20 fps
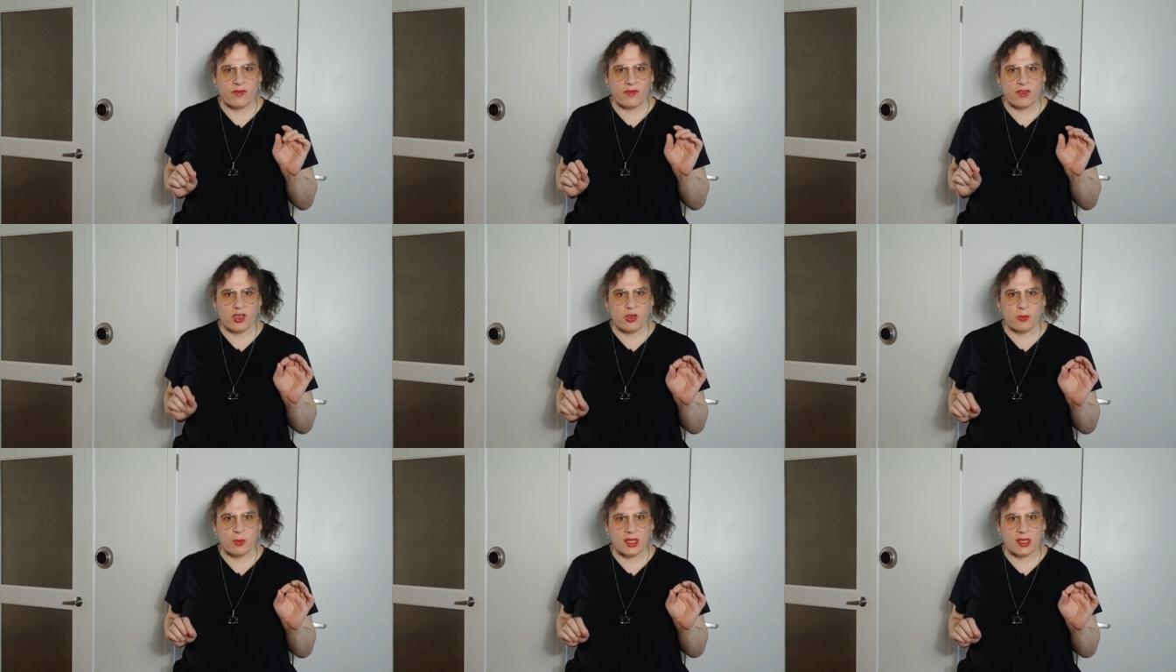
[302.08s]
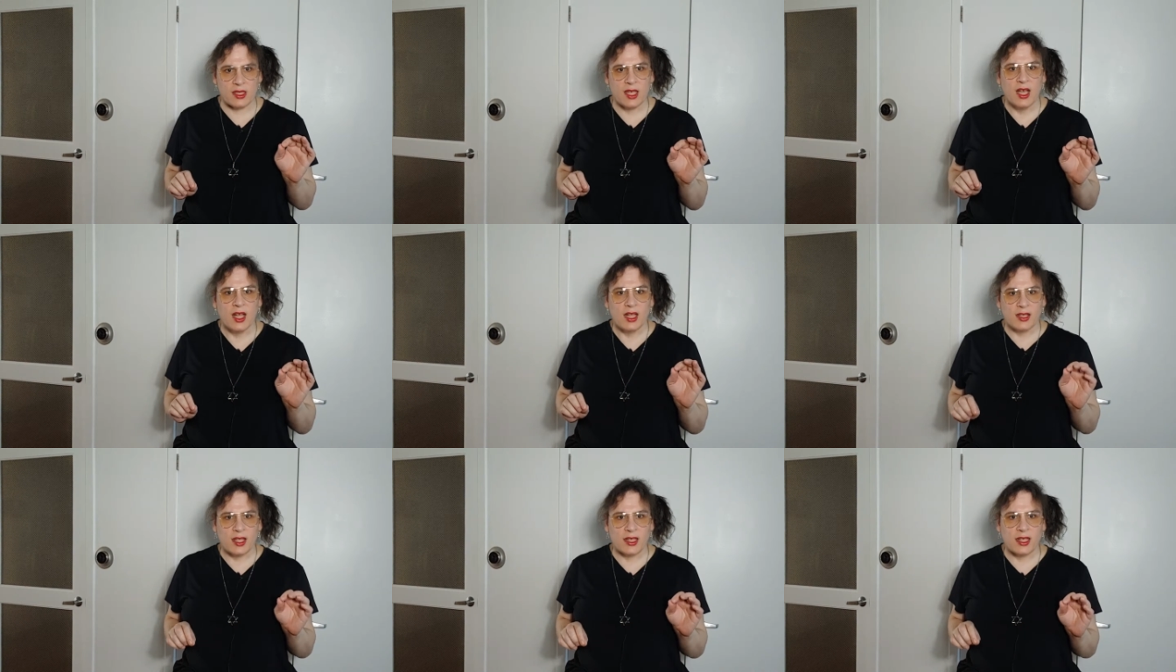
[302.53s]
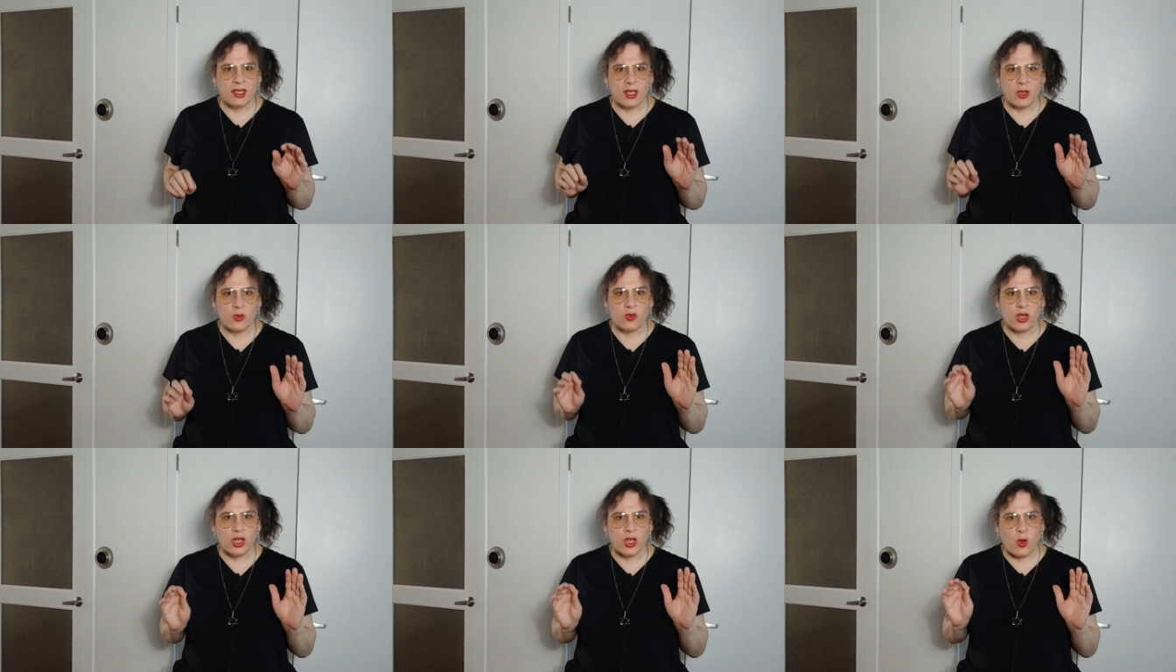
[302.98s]
humans, let
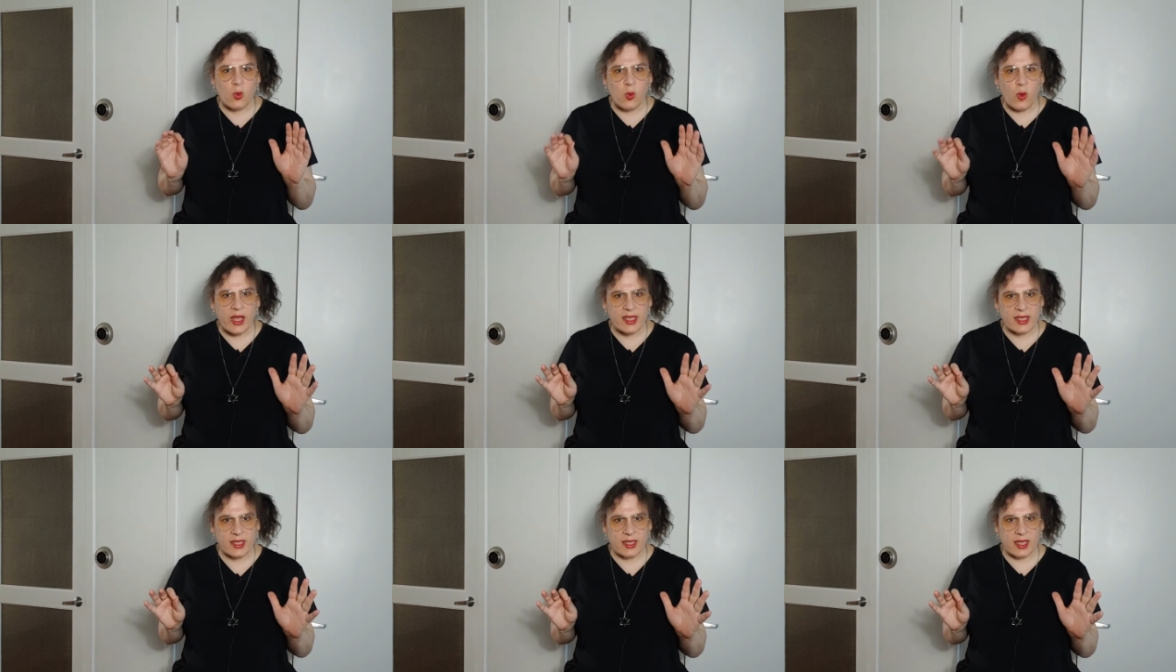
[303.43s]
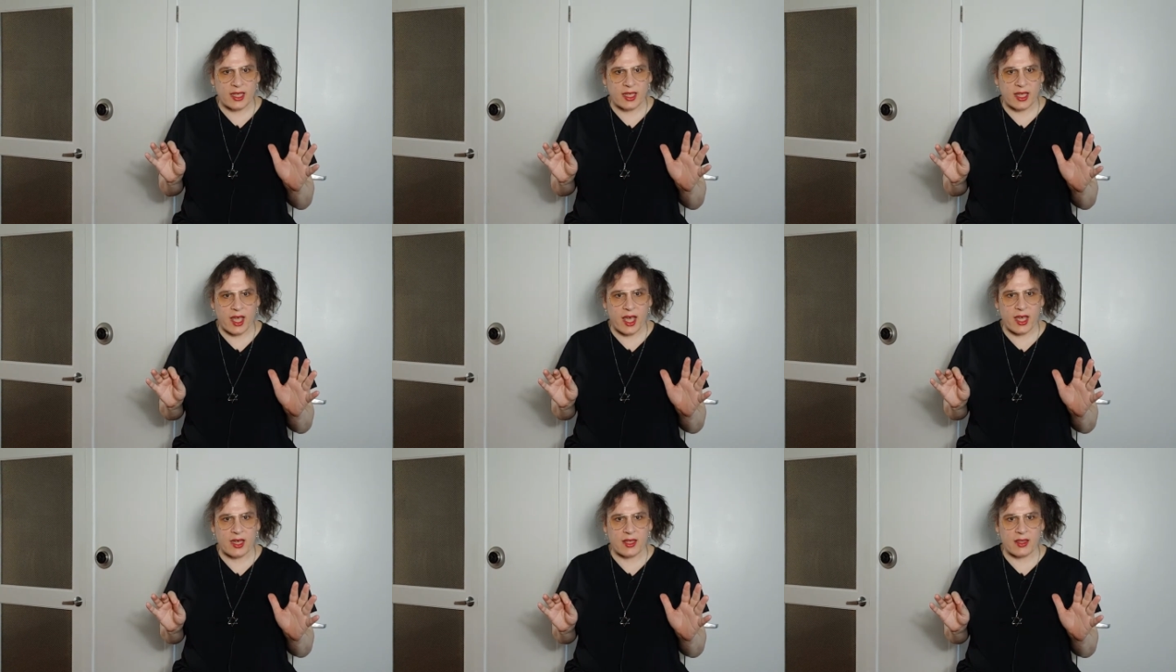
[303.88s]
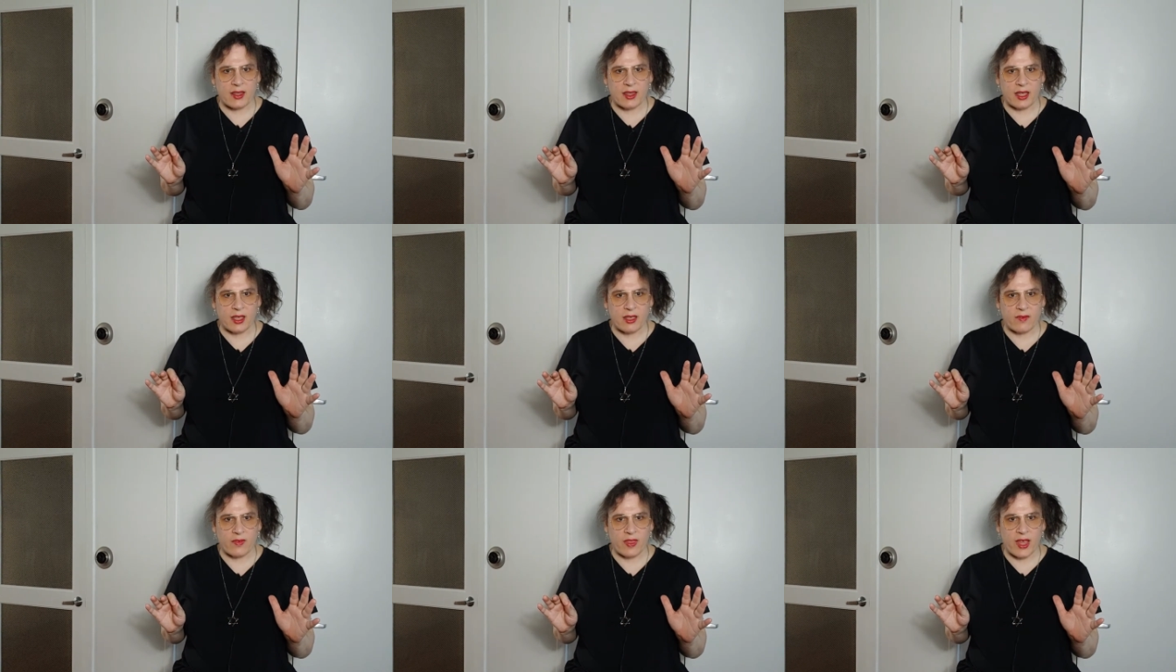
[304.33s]
alone requesting
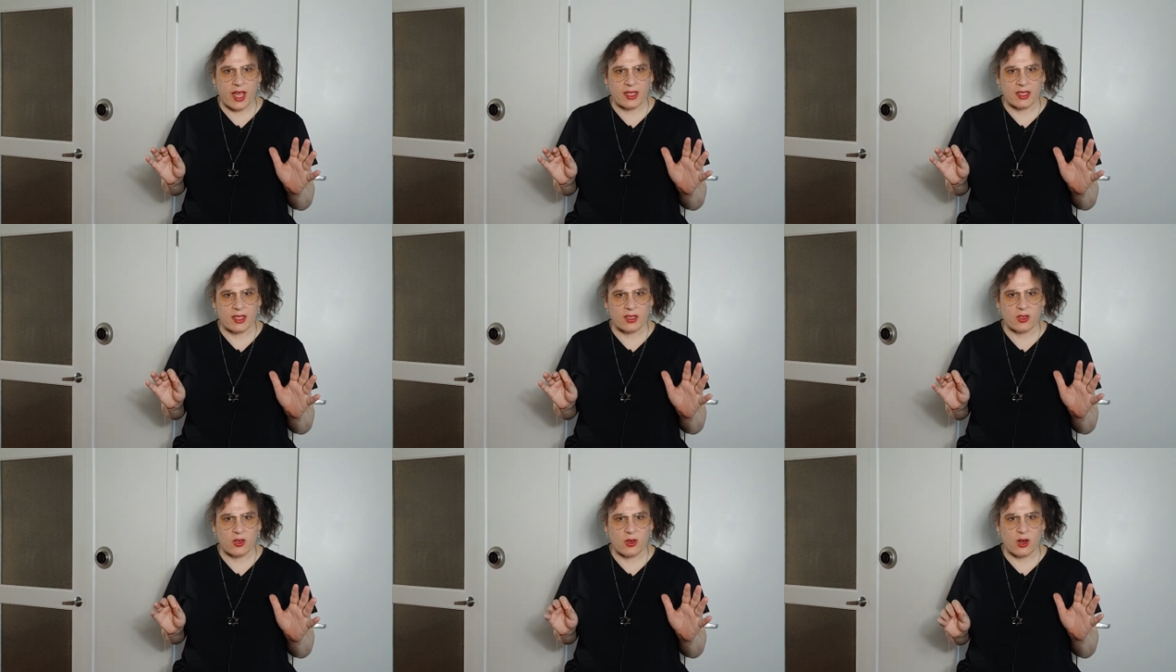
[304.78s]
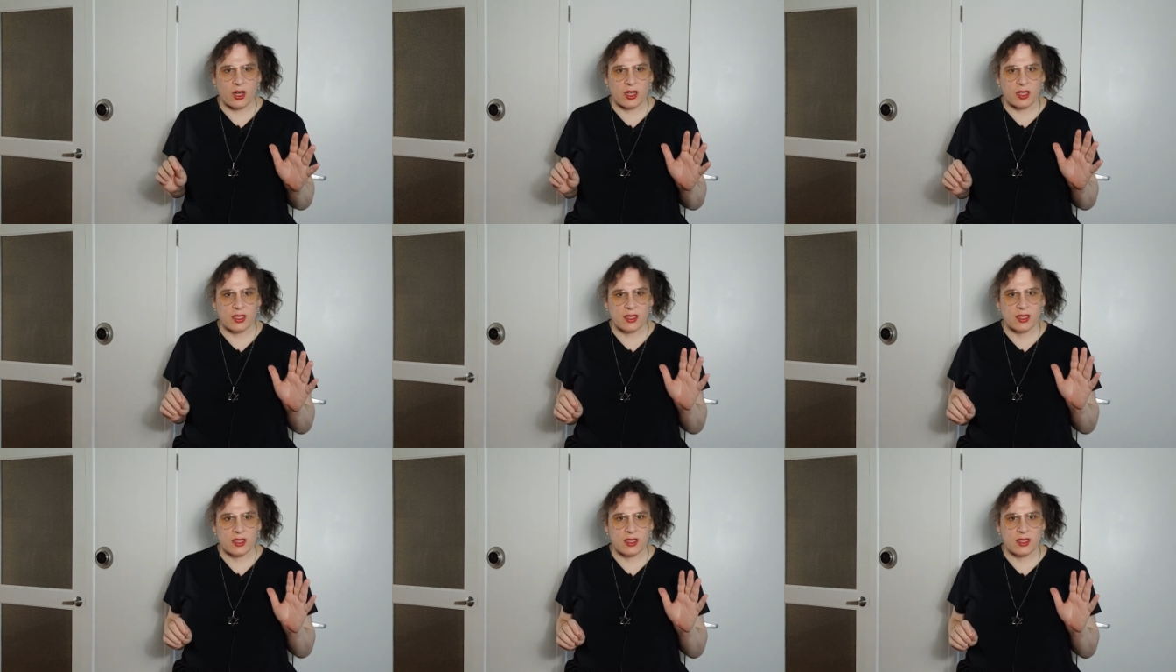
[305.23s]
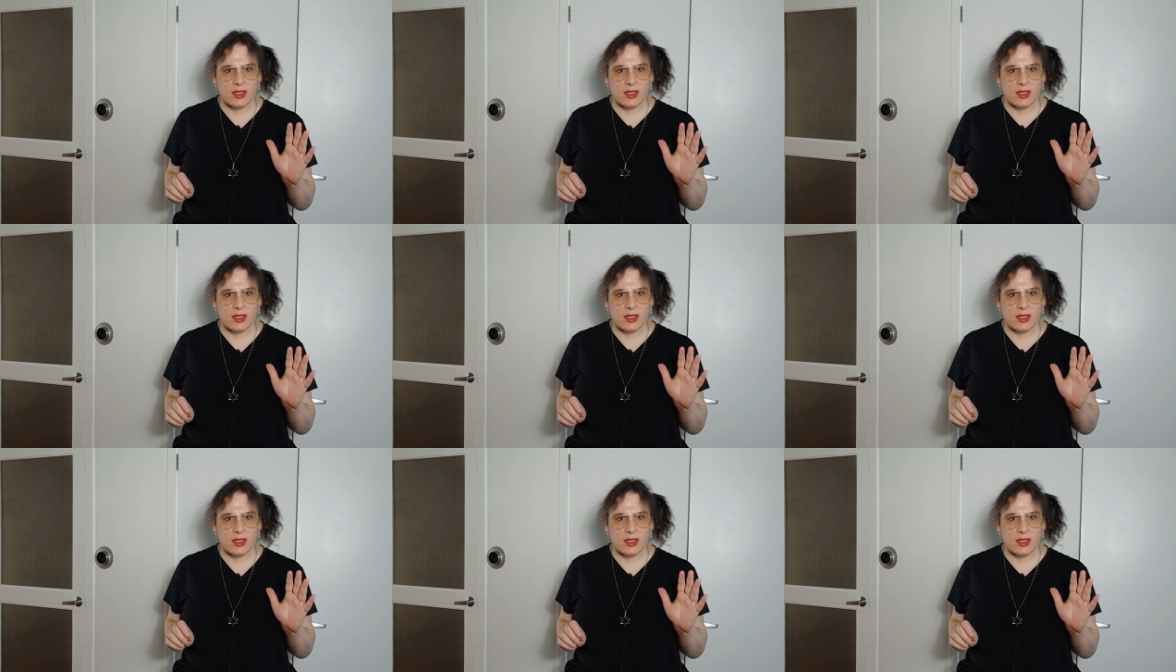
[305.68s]
anything of that sort.